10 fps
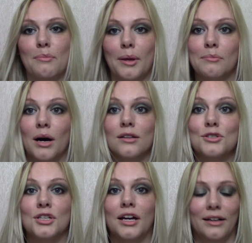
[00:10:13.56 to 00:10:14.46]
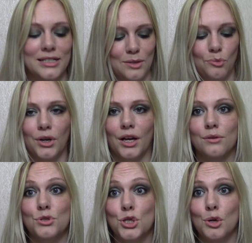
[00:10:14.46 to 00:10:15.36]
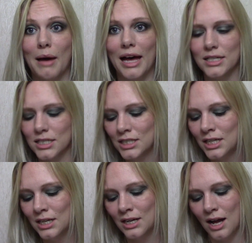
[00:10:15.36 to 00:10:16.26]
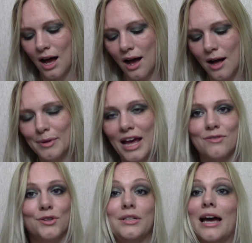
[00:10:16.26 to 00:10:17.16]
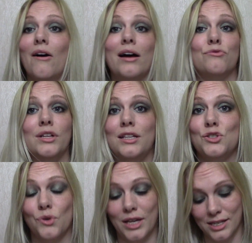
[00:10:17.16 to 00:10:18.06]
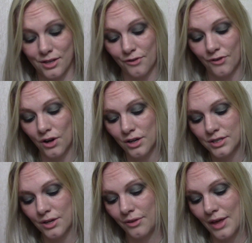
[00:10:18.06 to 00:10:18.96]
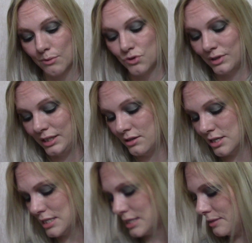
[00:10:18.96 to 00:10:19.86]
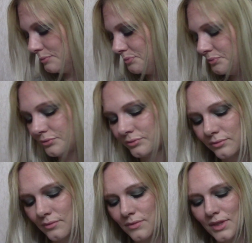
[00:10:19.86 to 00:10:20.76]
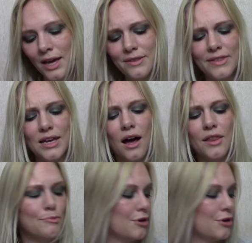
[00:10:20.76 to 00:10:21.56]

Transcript: a bit much and I didn't want to go too mad. But I have it on now. I'm really enjoying it so far, so that was really nice. And then the other